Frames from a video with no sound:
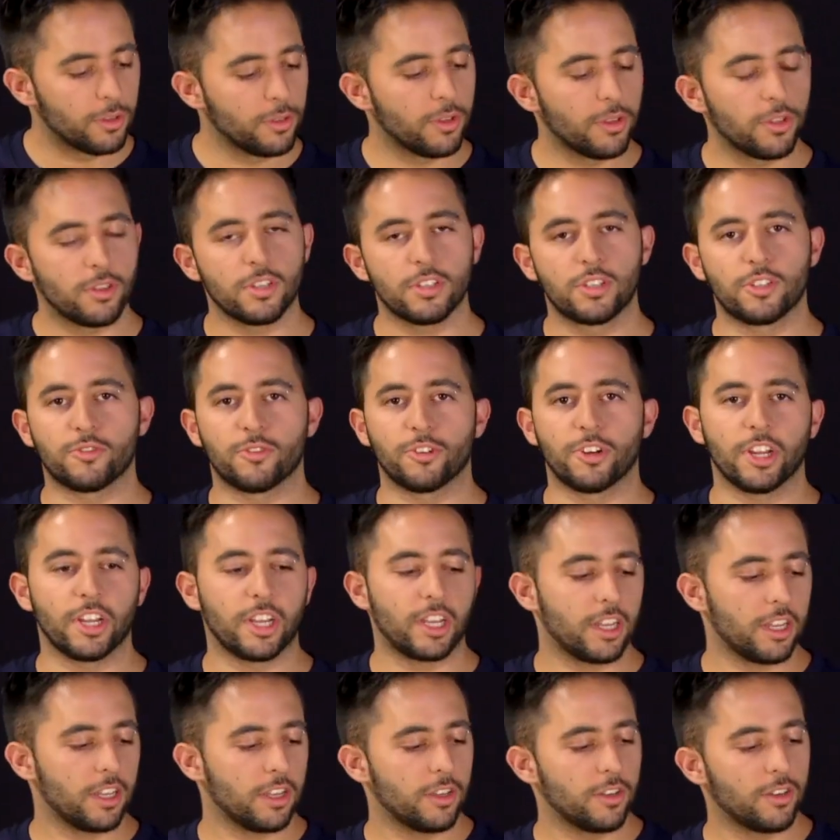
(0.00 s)
to do this
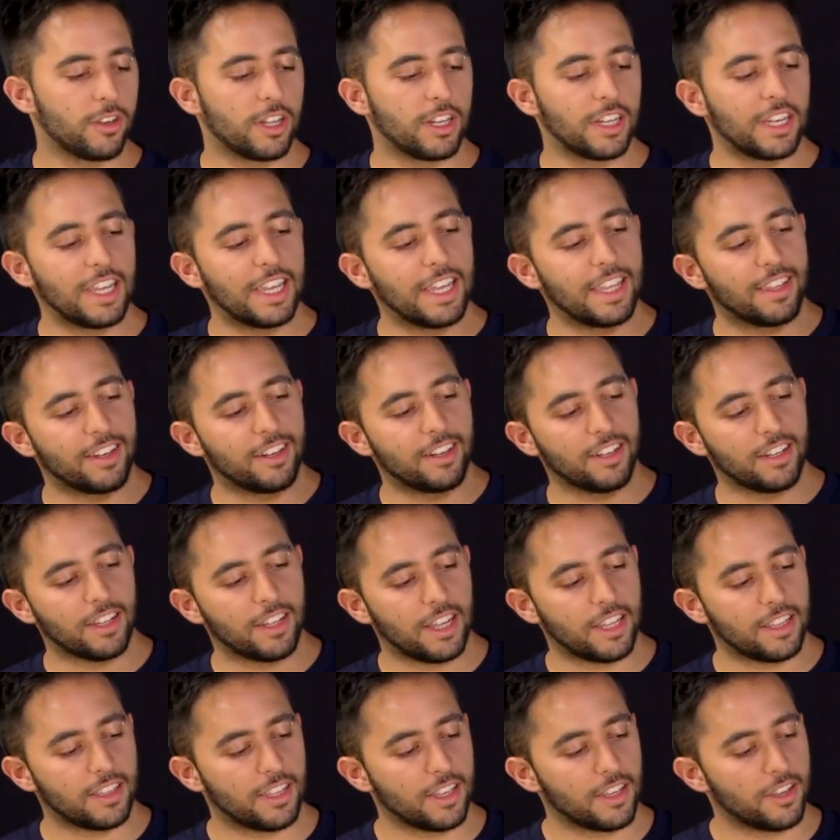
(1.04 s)
trick, you can either
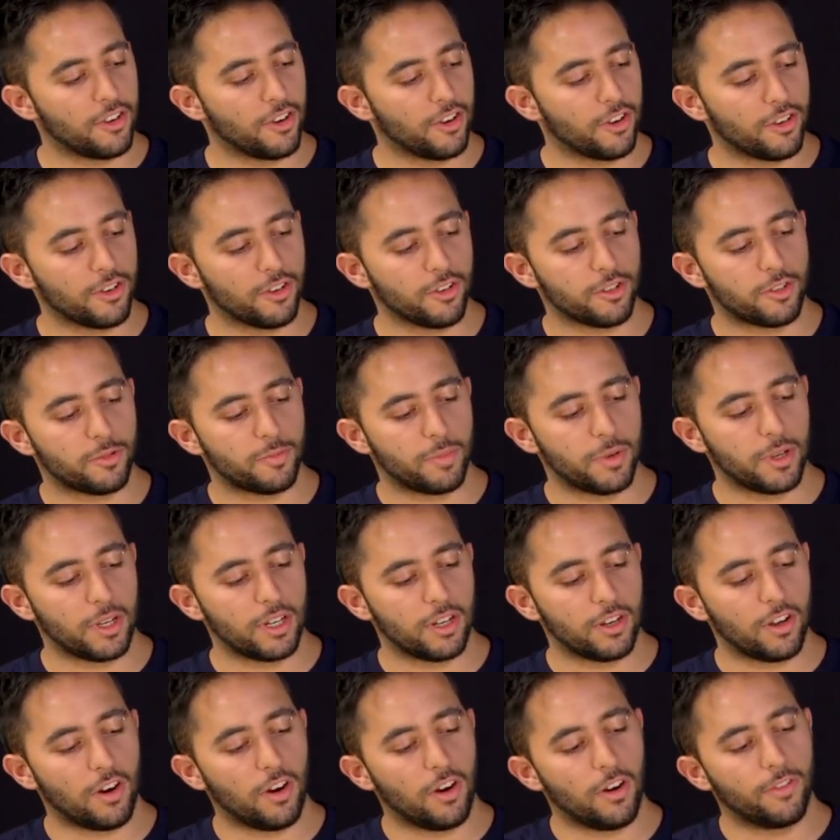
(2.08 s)
let the yo-yo
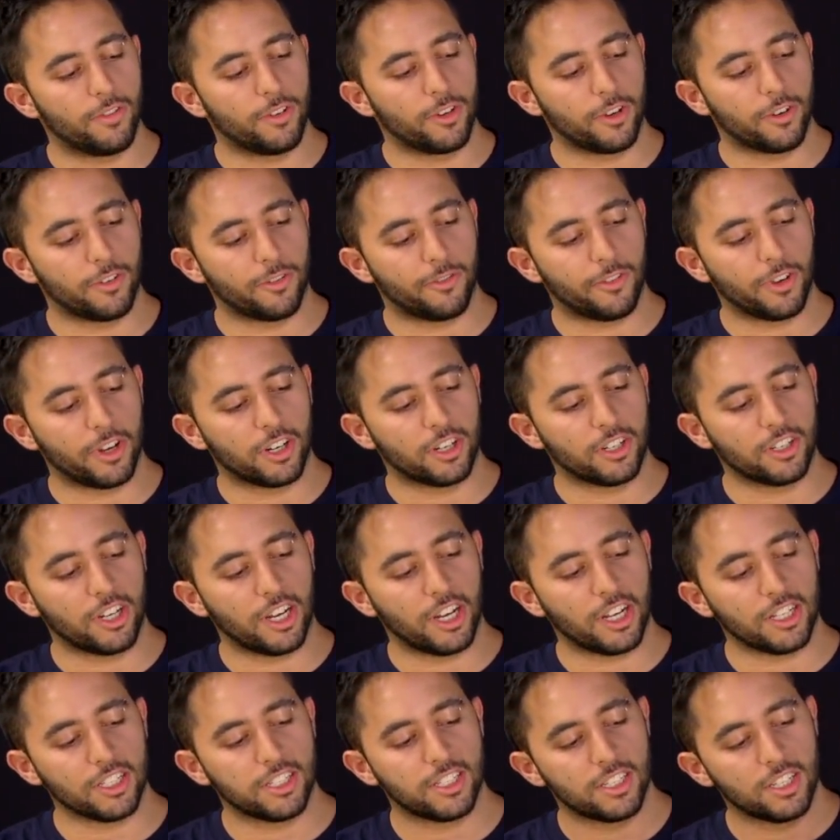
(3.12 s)
spin over your
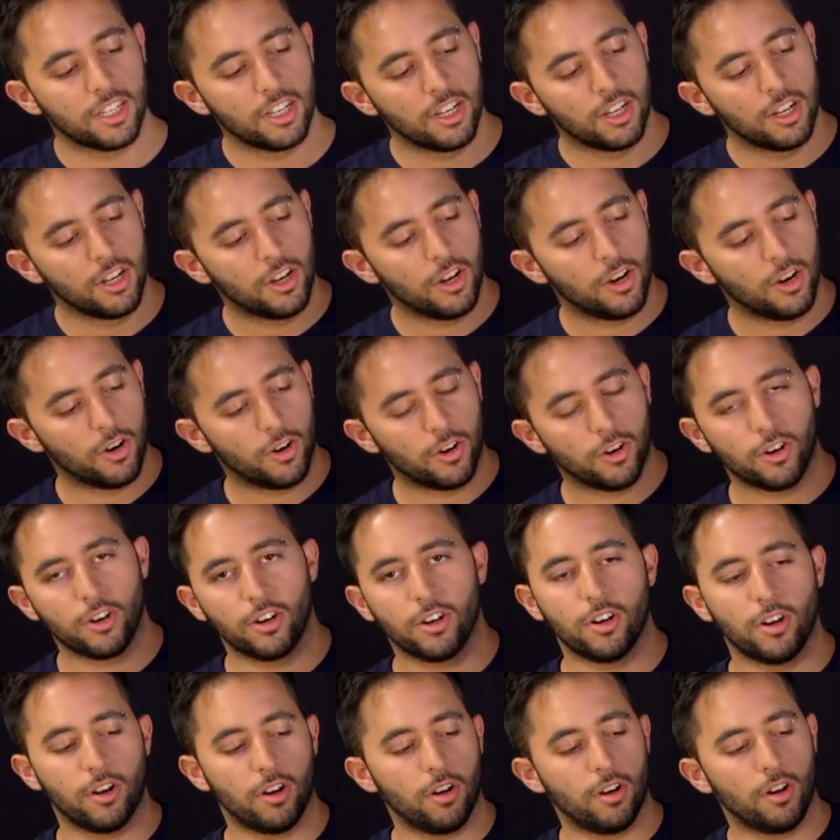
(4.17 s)
fingernails
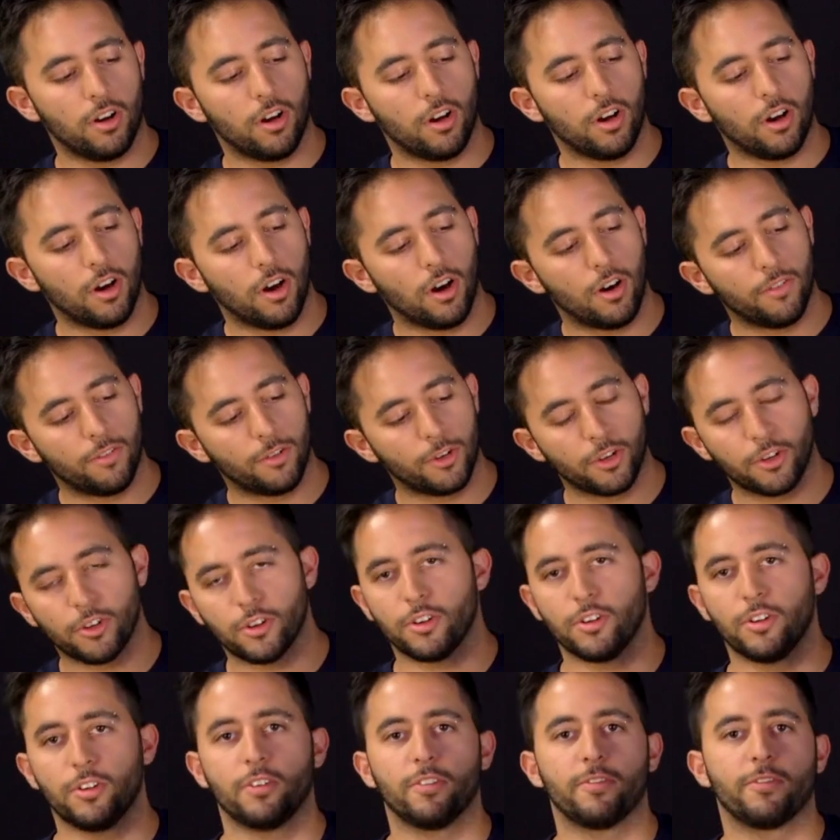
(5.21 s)
or over
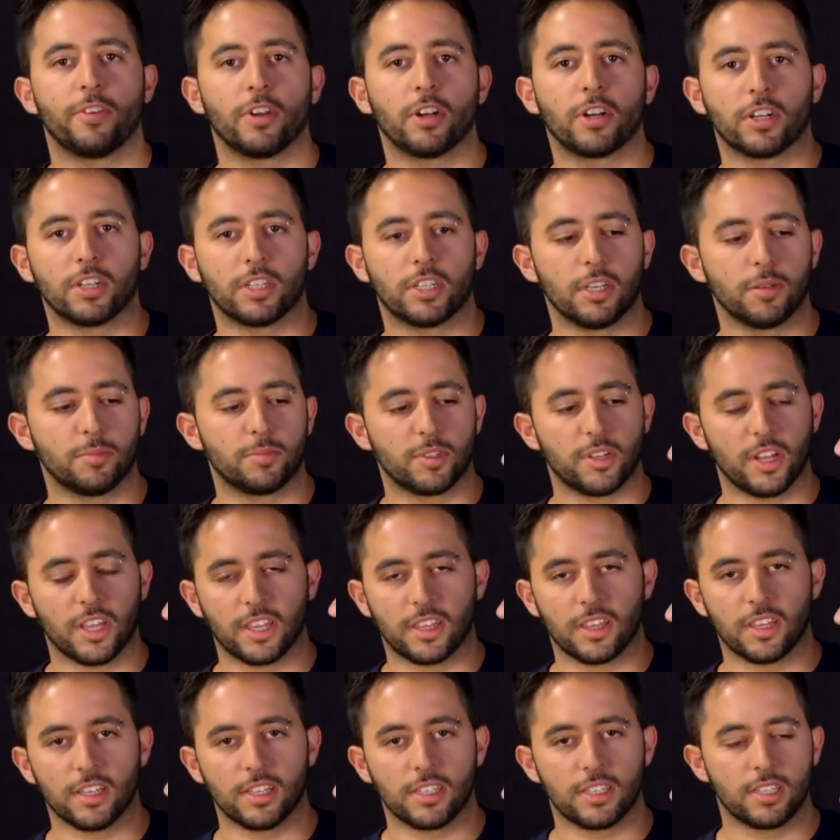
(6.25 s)
your fingertips
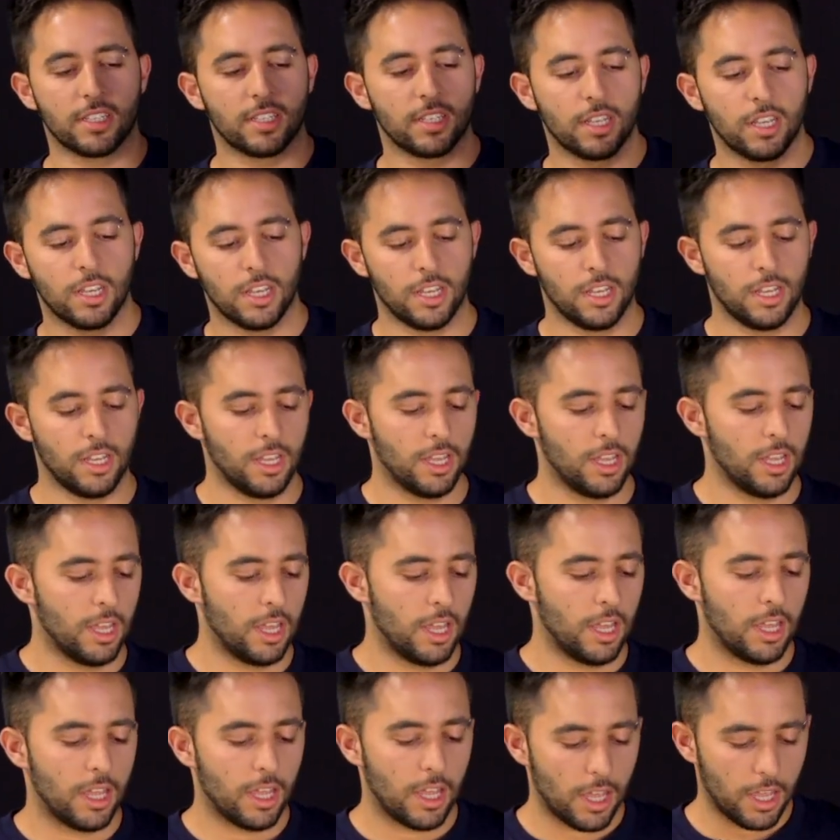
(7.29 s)
like this.
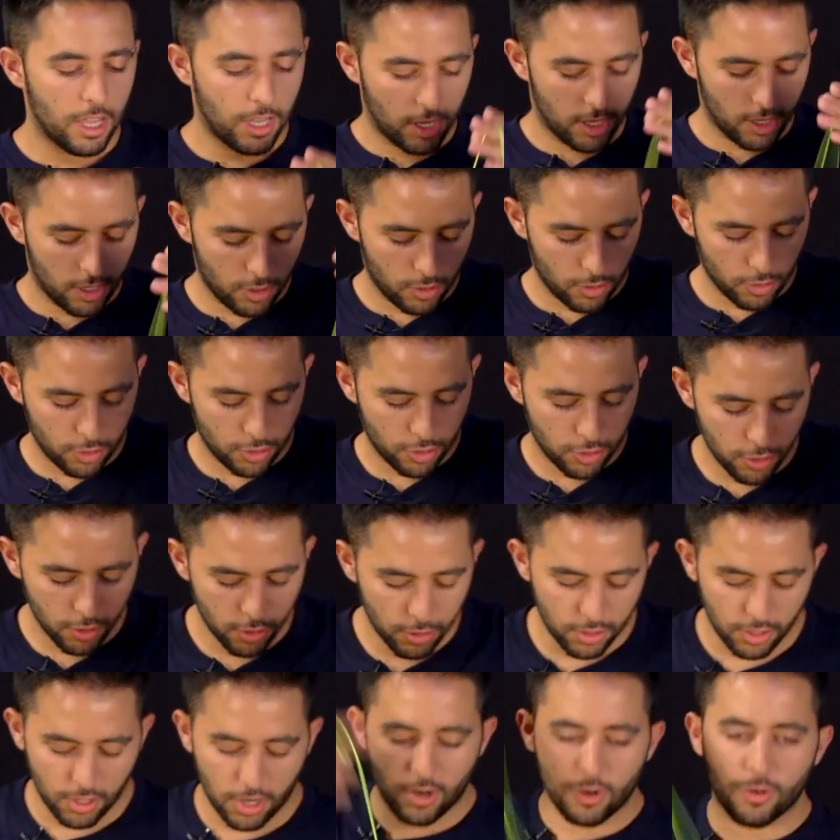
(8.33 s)
You
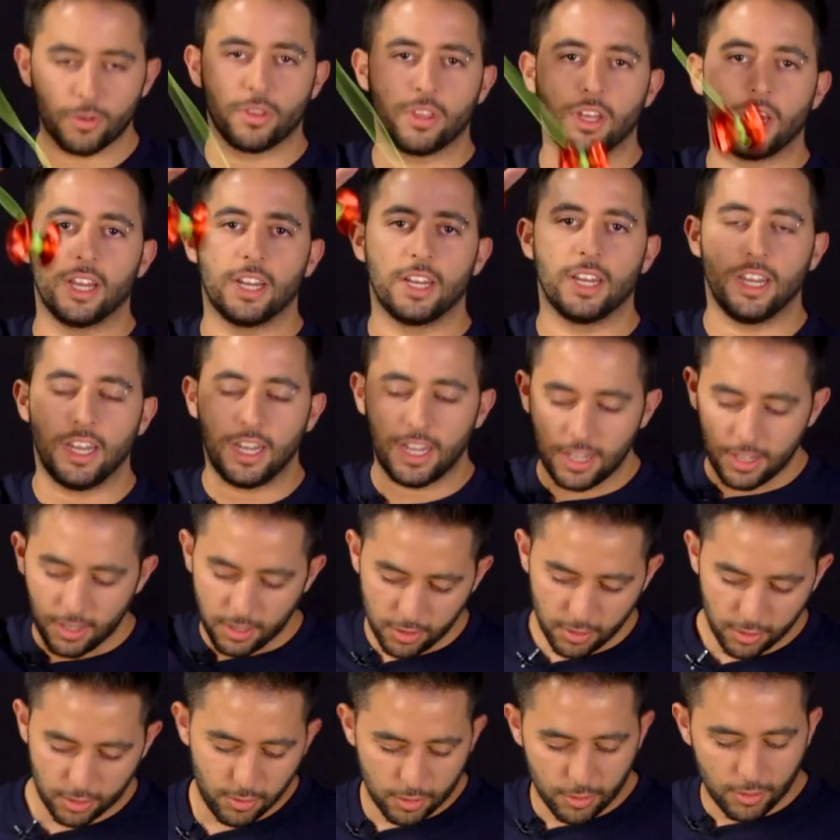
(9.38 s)
should know that
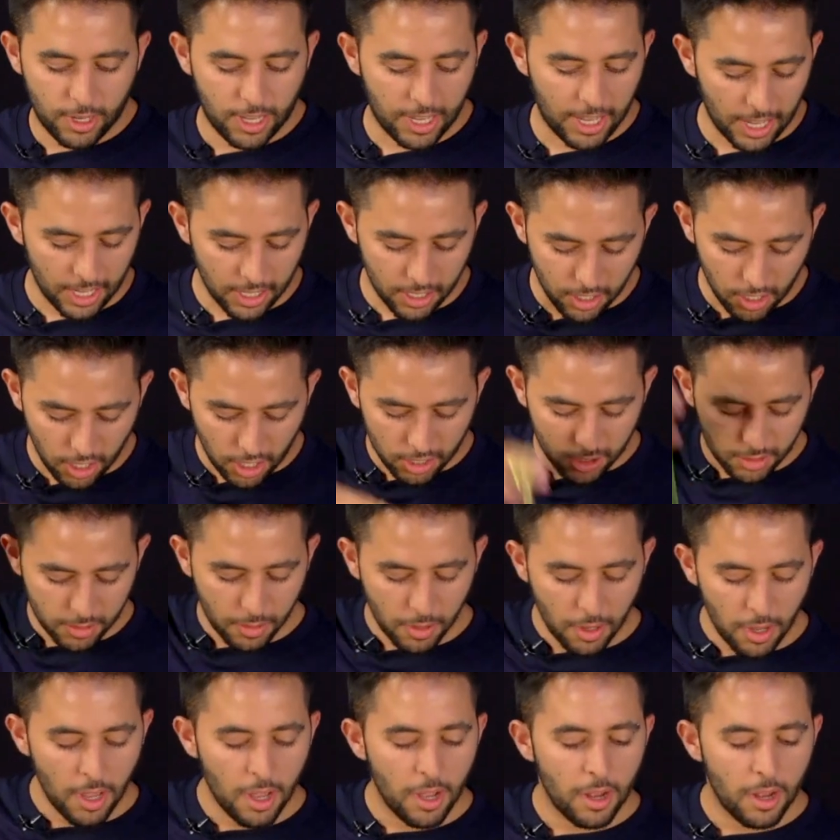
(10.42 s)
you cannot